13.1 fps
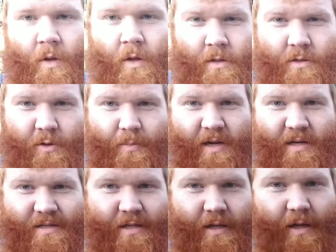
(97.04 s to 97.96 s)
So
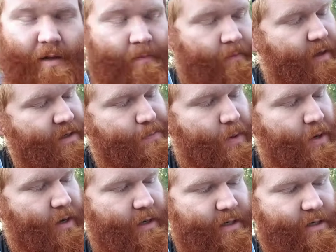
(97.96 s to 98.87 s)
basically, this
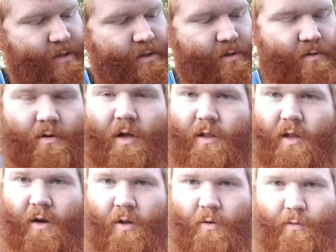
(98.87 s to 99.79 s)
book is a
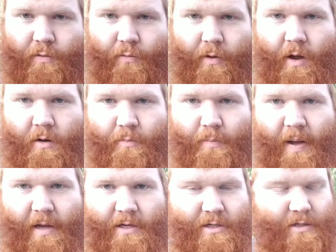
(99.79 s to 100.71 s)
little over 300
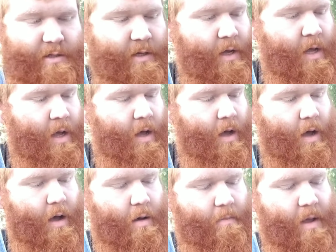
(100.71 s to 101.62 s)
pages.
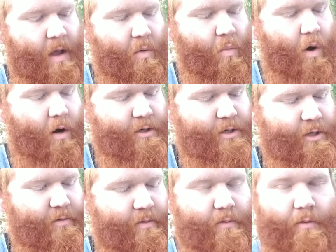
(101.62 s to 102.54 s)
It walks
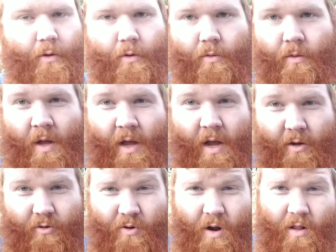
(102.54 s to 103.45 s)
you through, in
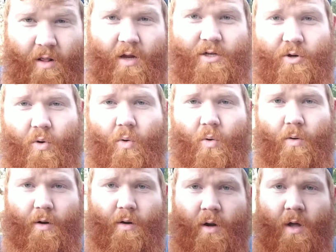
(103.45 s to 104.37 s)
chronological
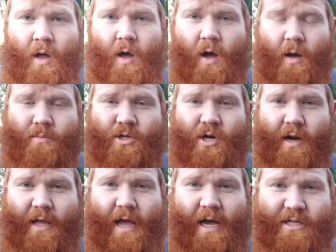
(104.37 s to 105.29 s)
order, Johnny
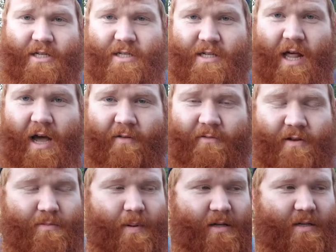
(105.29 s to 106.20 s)
Cash's life.
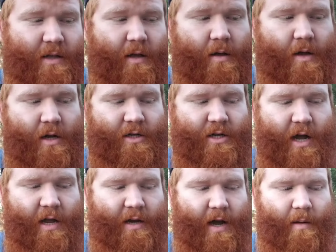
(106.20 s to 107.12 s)
It's basically a
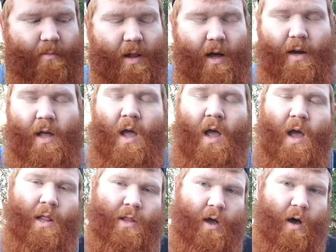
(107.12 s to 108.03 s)
giant timeline,
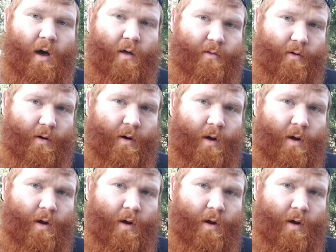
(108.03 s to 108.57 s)
and the author